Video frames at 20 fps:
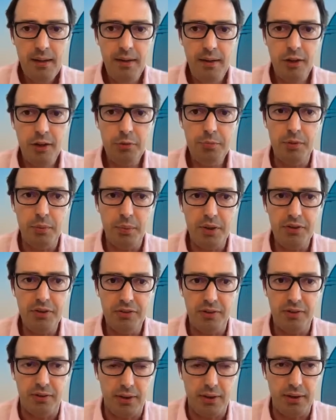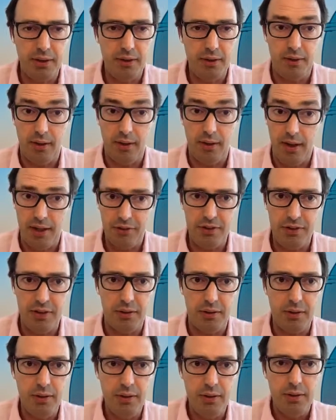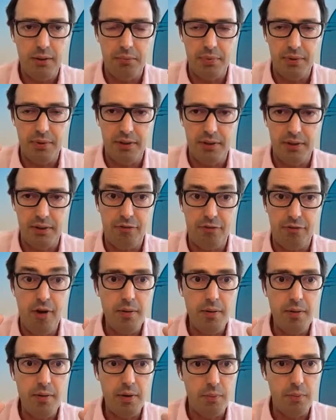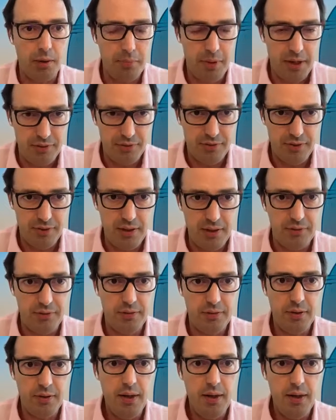has been recently, in the last year, be very well maintained.